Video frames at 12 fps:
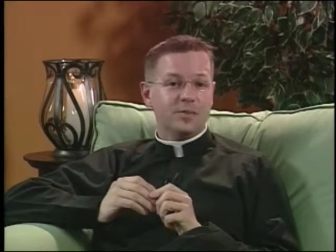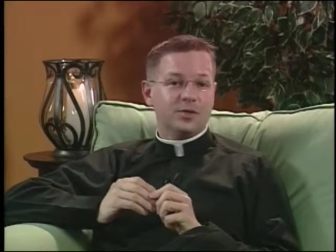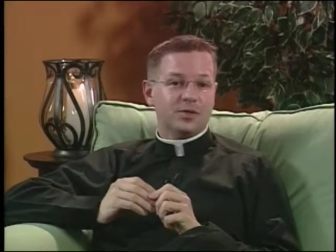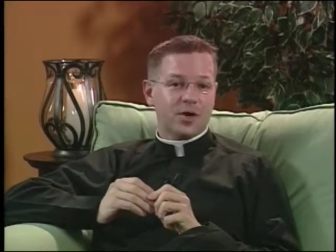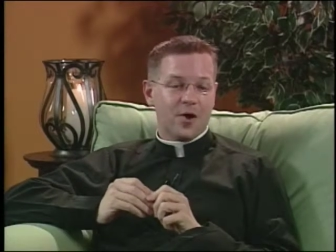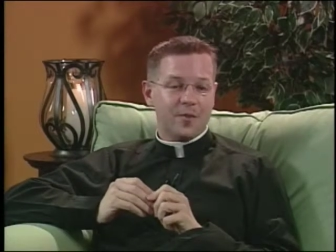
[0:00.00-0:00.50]
to
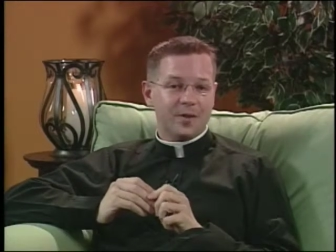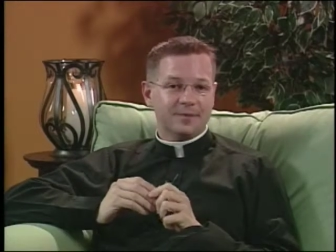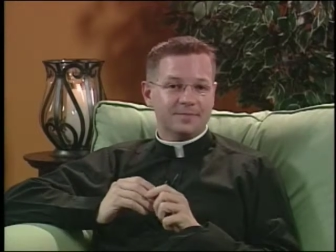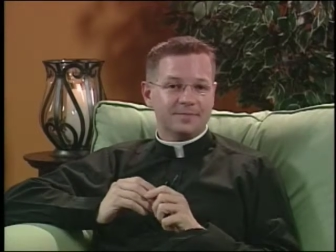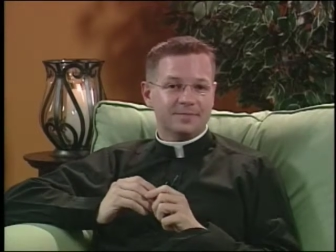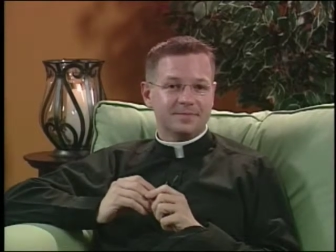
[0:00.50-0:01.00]
be
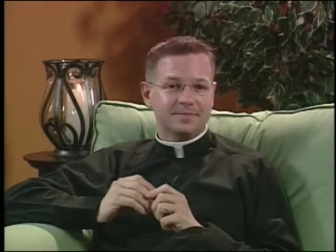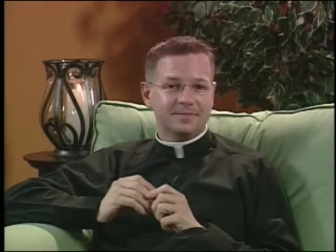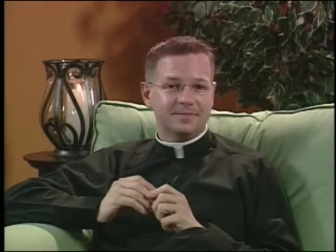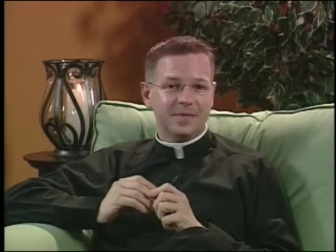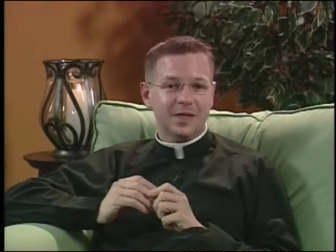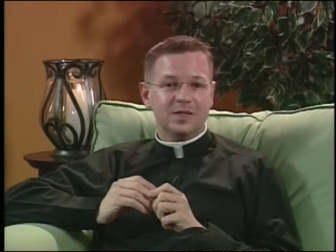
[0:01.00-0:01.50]
charming.
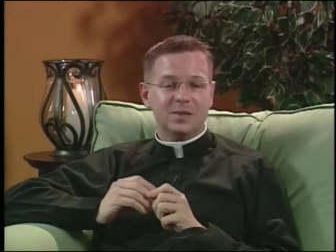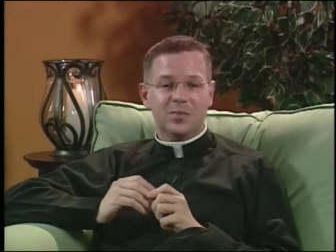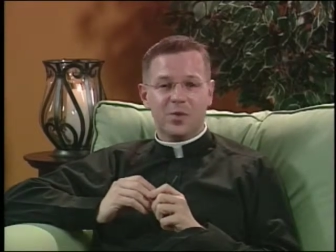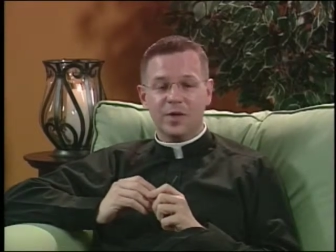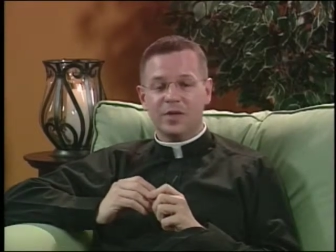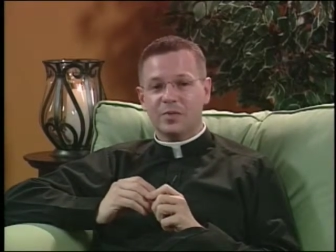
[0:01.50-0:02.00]
It's
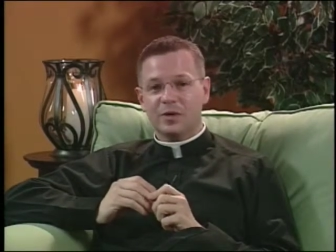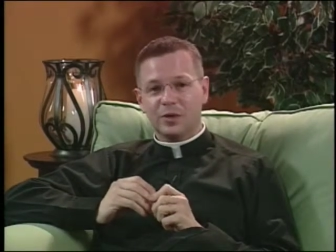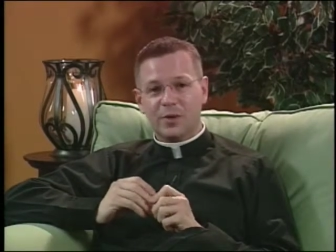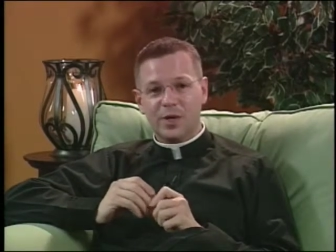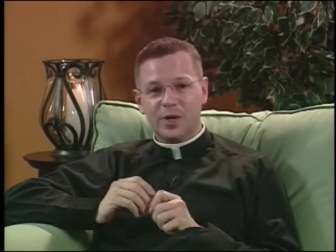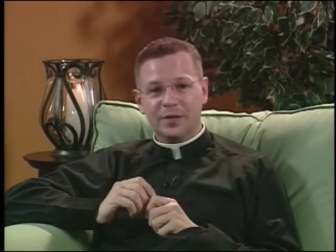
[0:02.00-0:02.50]
important to be
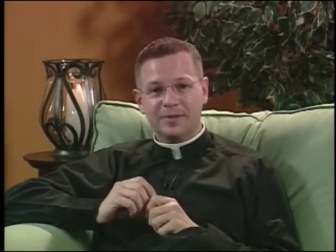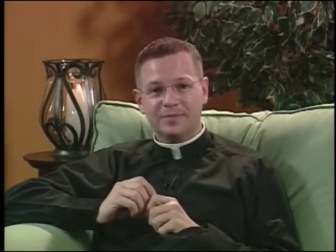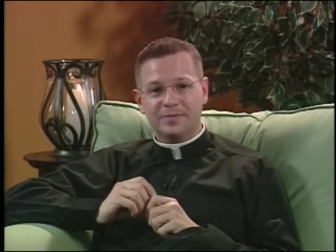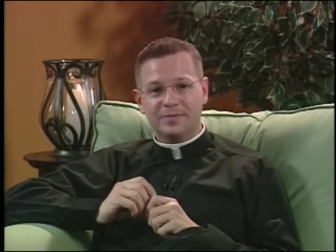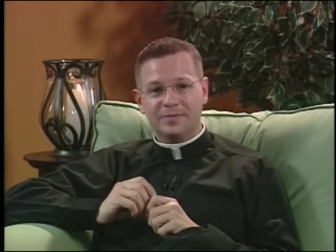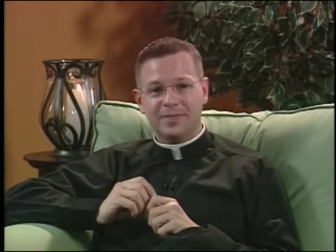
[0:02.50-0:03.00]
loyal.
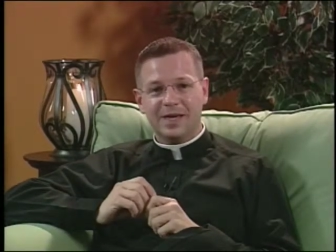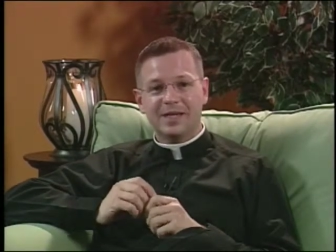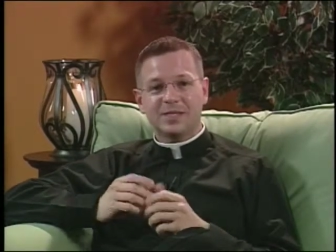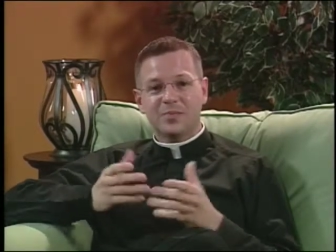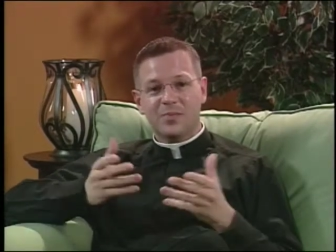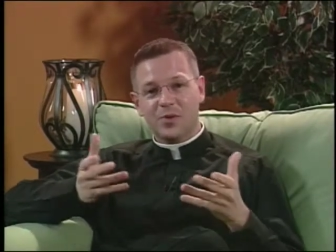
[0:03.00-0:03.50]

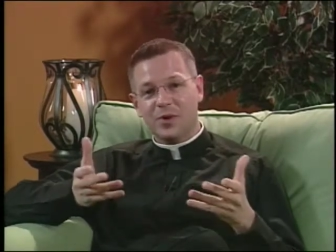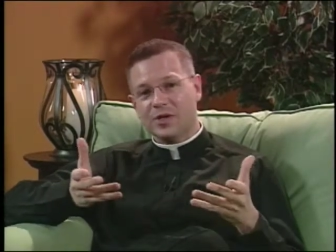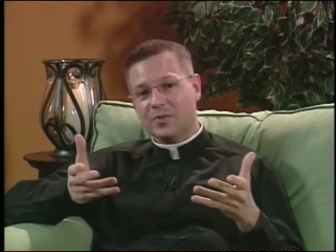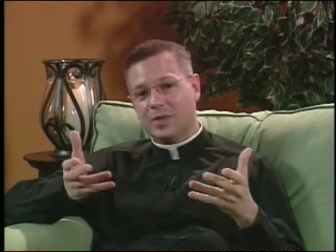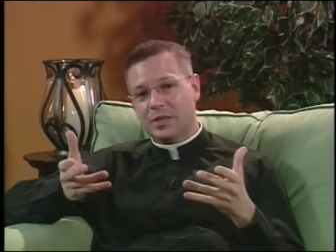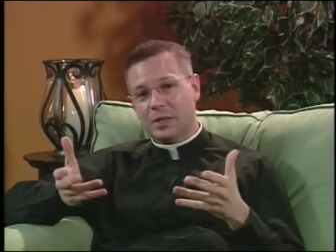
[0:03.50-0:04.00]
It's
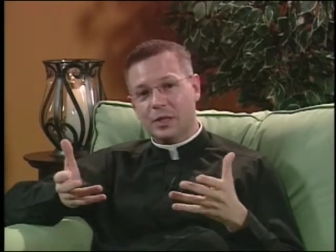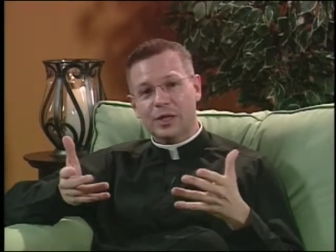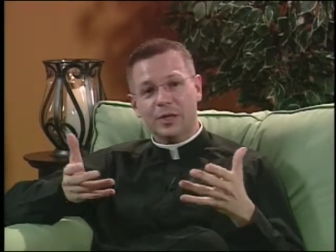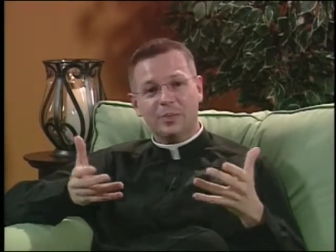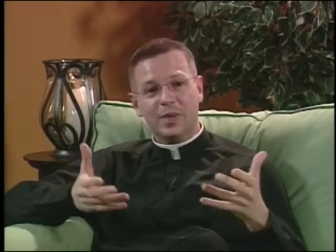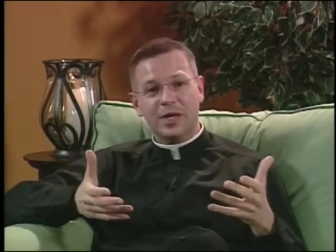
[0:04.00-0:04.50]
important to be
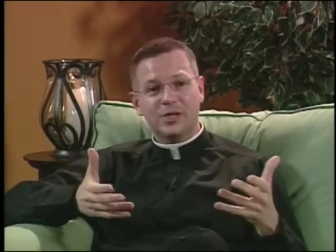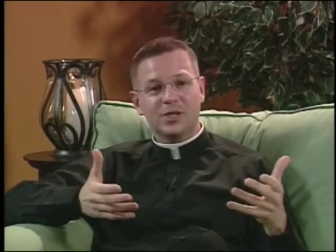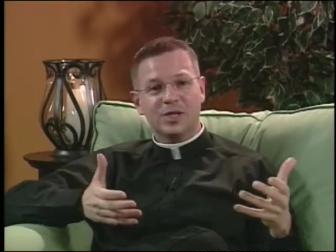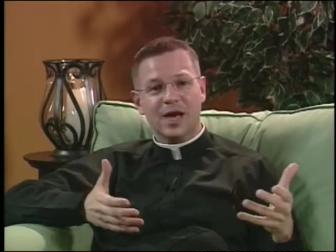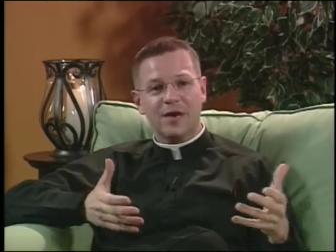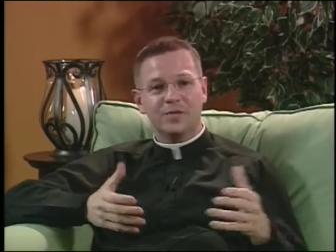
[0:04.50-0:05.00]
good and
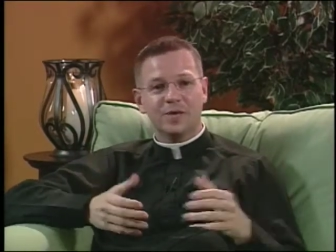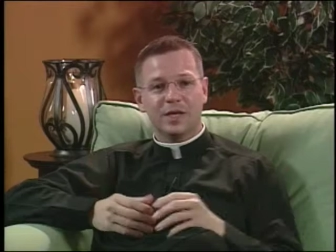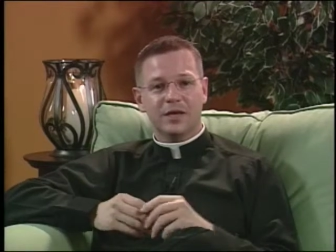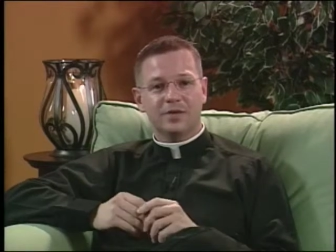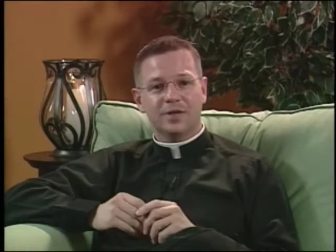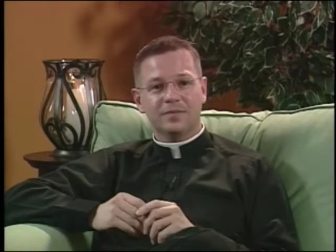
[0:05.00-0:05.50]
patient and
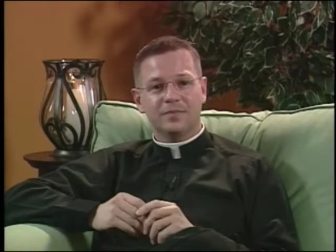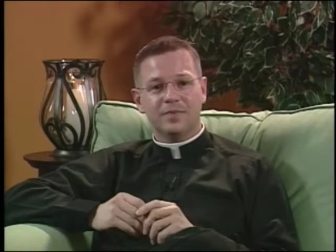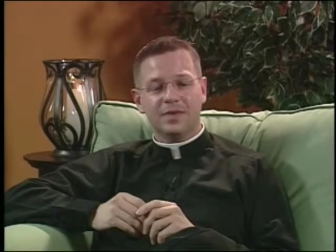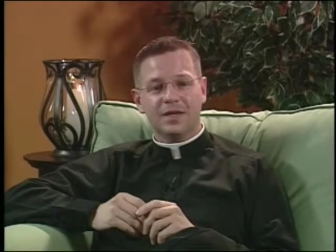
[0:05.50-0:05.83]
forgiving.